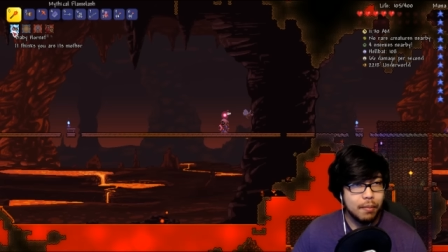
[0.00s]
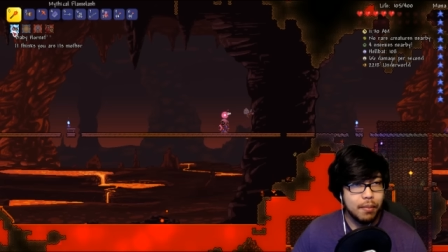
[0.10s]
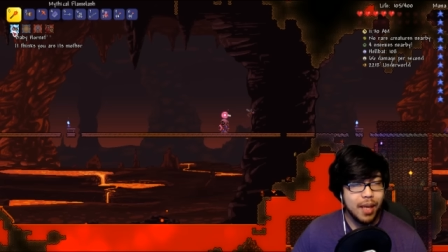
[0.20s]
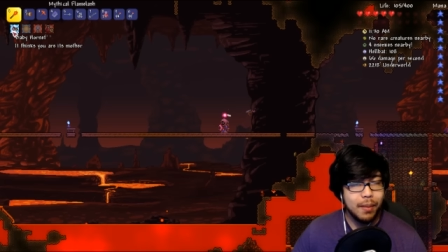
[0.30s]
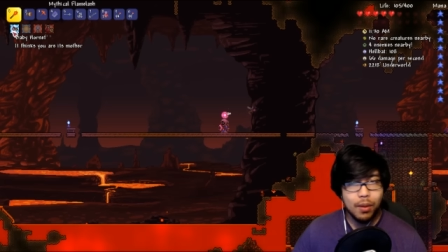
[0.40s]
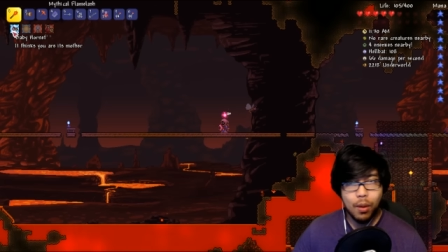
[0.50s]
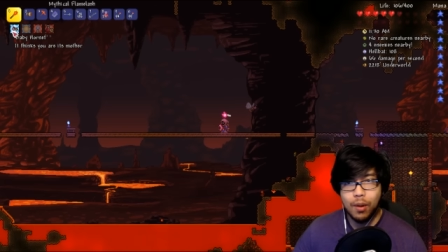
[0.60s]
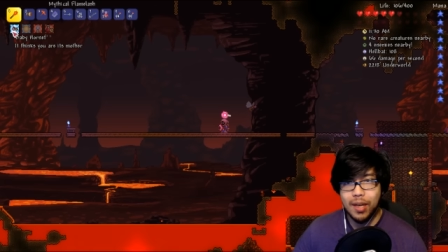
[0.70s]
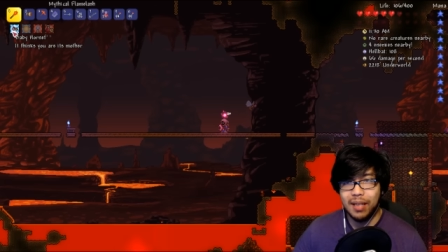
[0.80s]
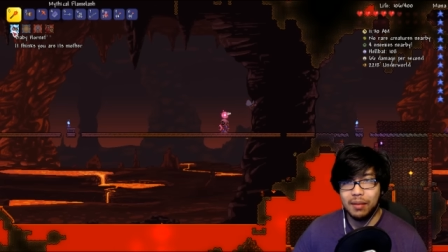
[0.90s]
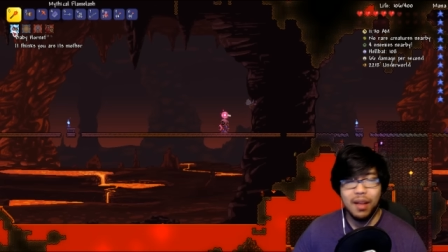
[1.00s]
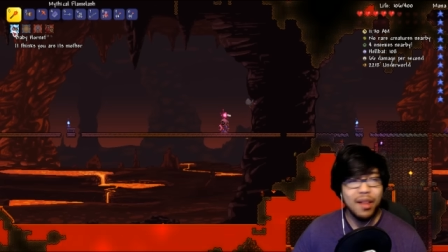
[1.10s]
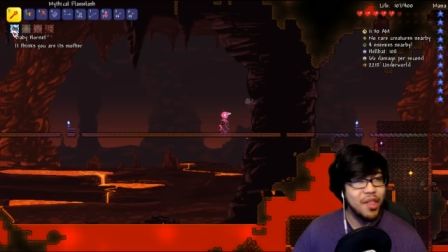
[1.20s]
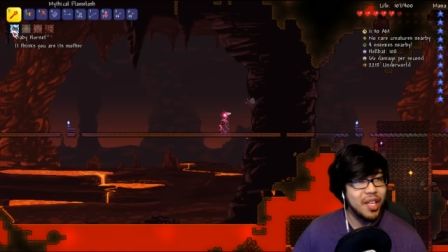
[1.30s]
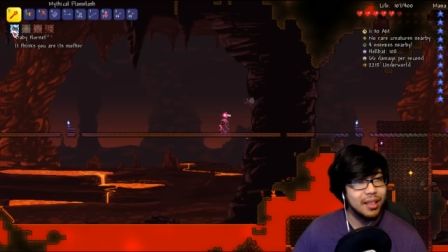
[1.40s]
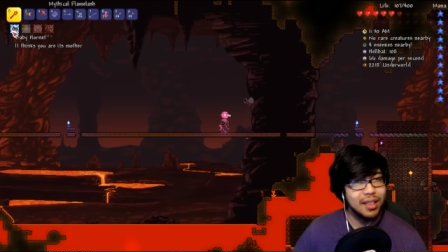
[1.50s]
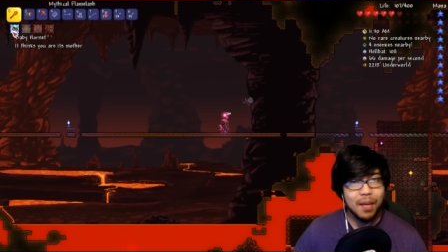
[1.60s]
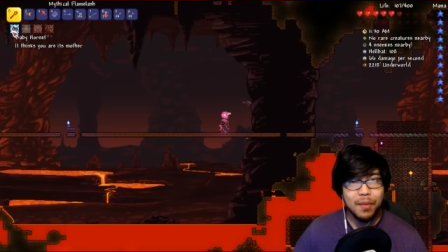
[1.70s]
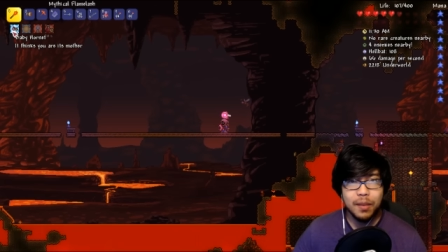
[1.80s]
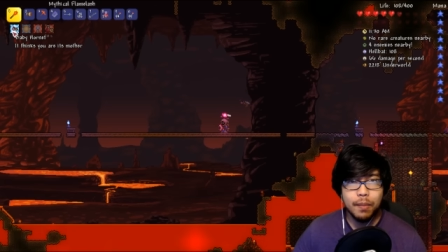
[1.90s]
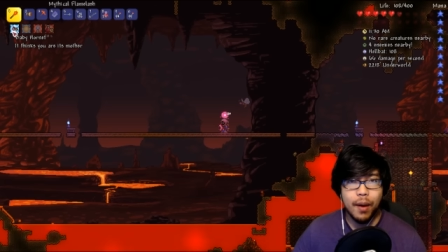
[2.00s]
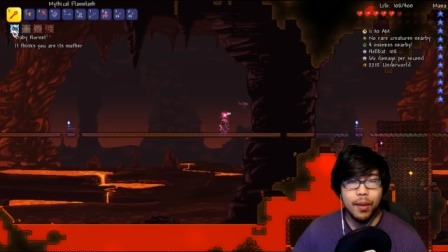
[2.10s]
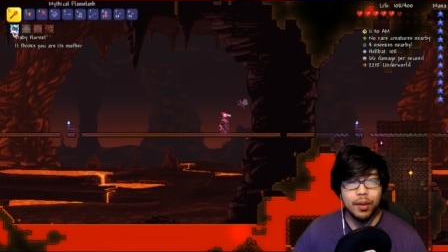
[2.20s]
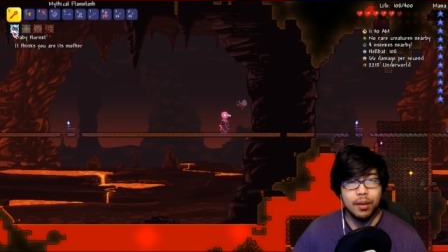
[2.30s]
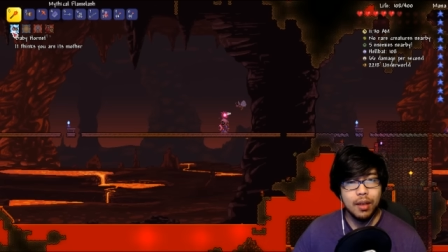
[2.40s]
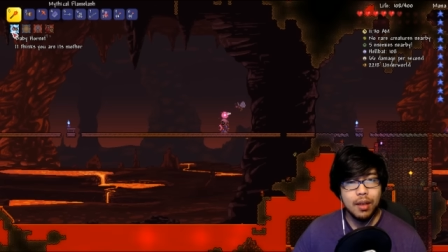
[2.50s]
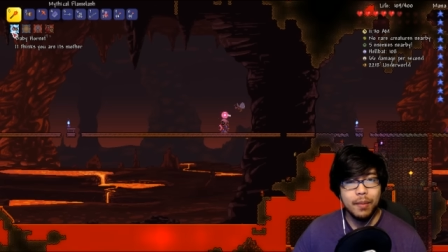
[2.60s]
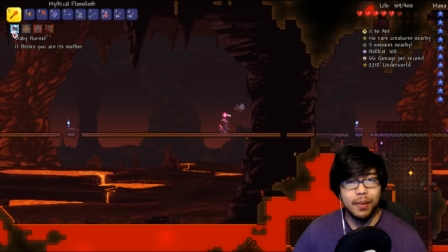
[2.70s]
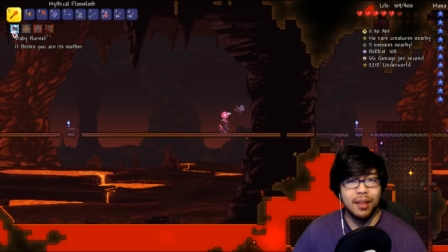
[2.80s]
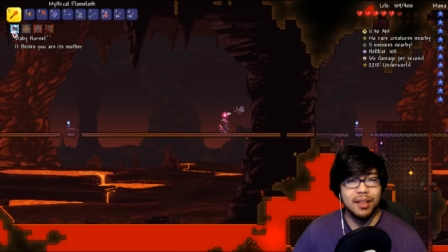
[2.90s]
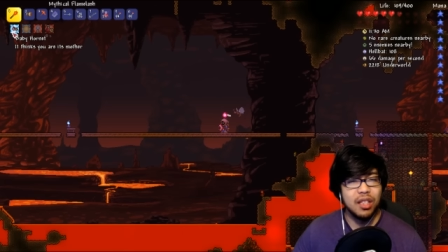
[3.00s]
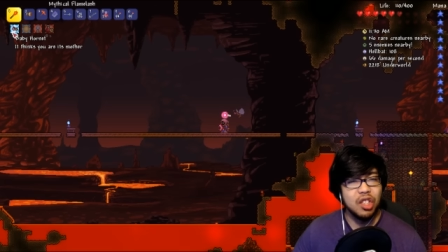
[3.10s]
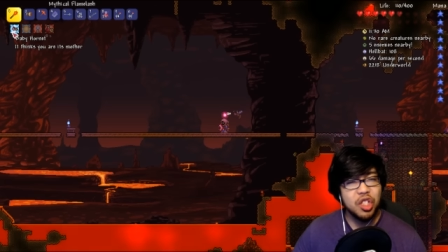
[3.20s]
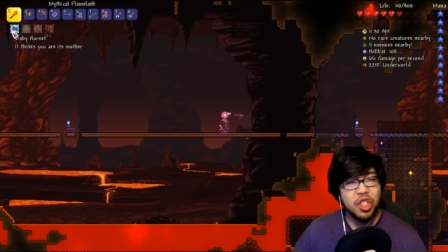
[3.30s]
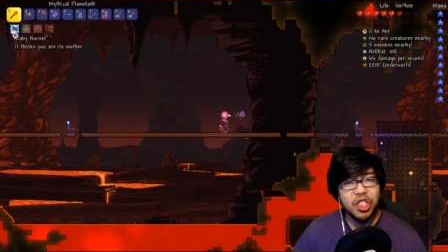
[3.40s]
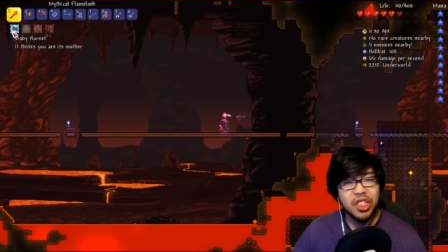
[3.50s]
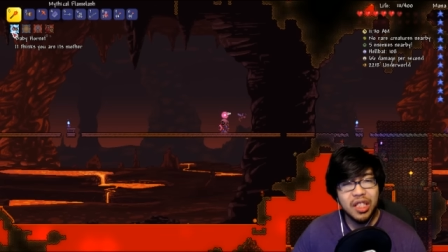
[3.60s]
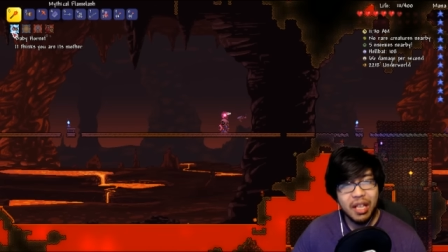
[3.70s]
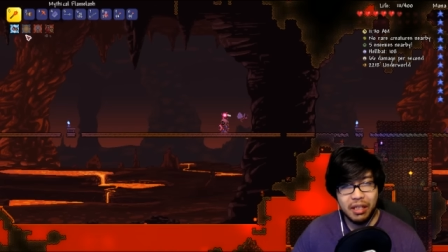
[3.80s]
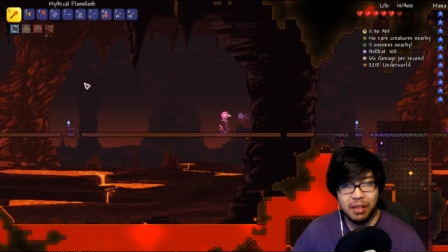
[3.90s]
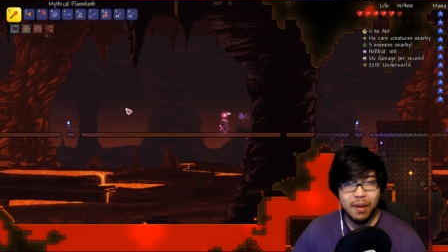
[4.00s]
Baby Hornet thinks I'm its mother because I look just like him.